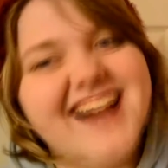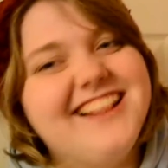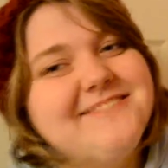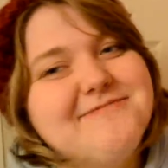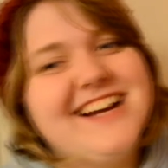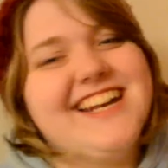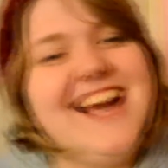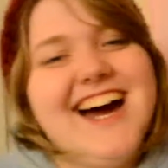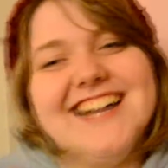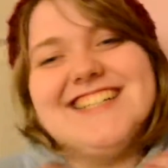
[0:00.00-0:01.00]
I love my
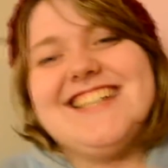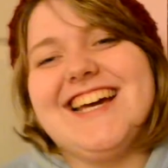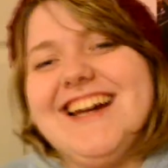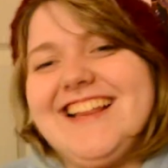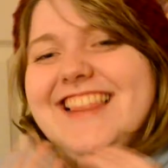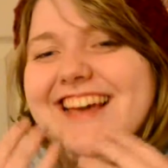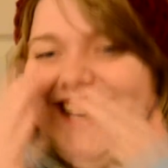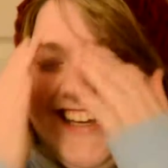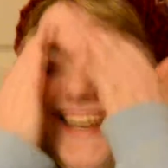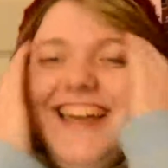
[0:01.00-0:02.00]
nan
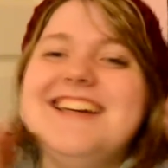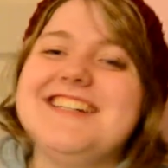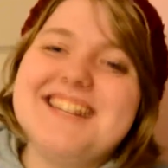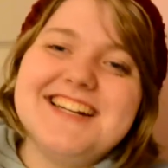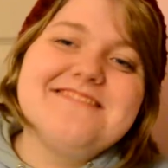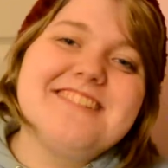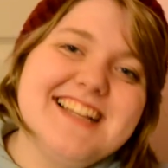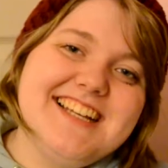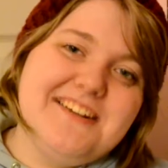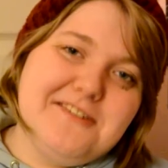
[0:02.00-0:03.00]
dearly. She didn't
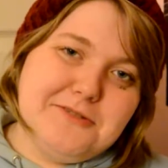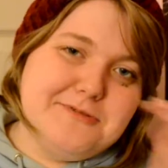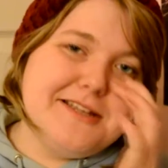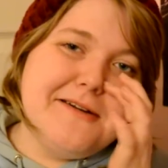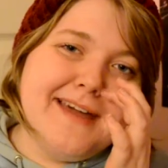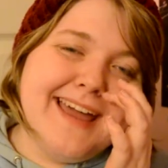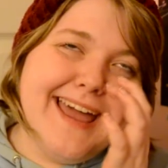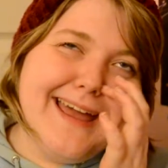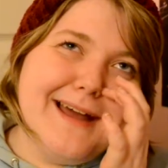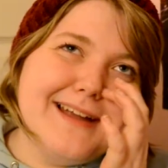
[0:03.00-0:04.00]
really know she was doing
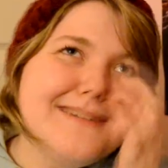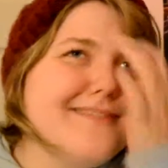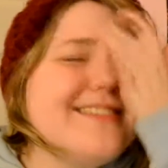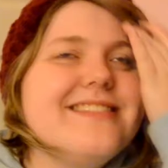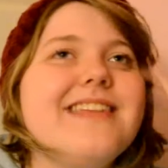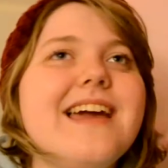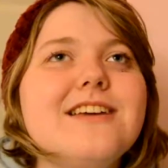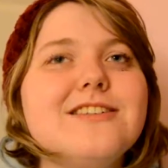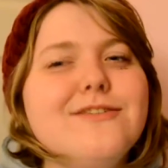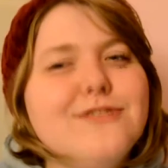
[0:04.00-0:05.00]
it. I don't
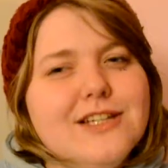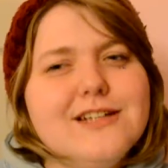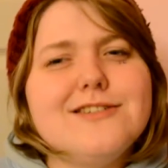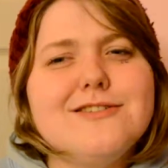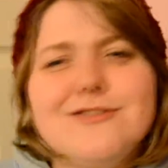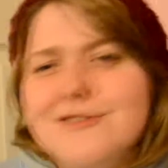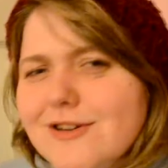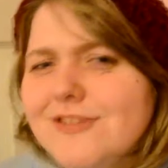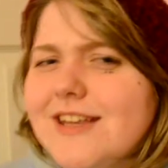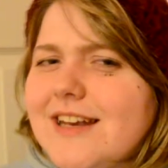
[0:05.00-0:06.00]
think she fully
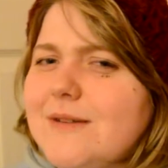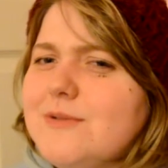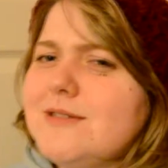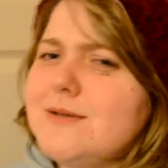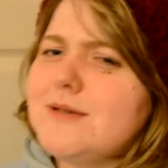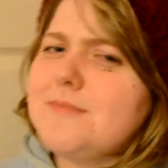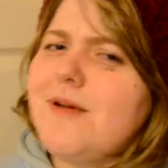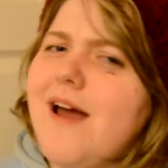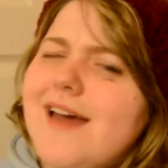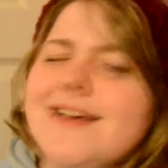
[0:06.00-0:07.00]
understood that it was a
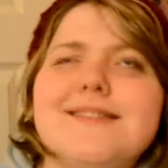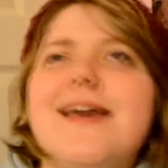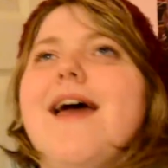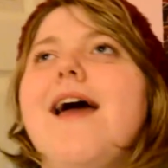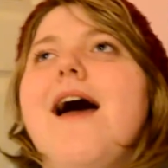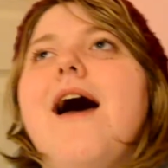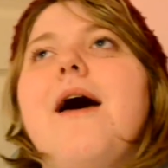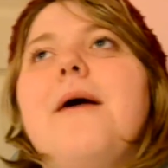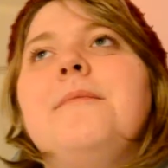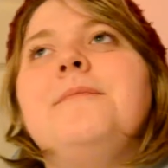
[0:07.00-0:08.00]
surprise.
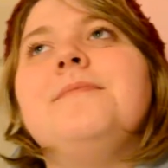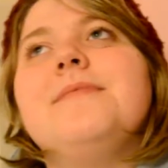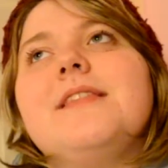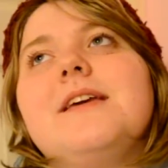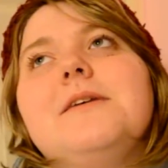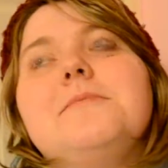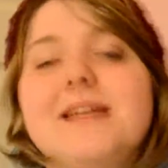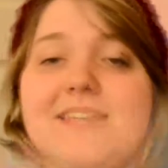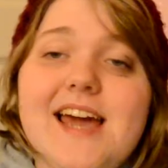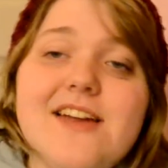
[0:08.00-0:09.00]

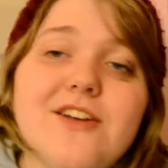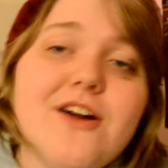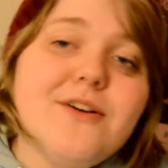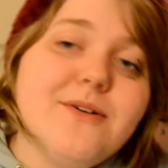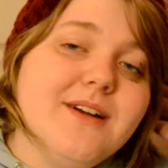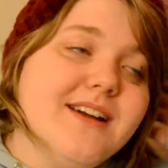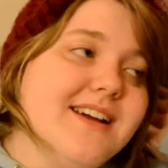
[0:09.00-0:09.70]
But yeah, no,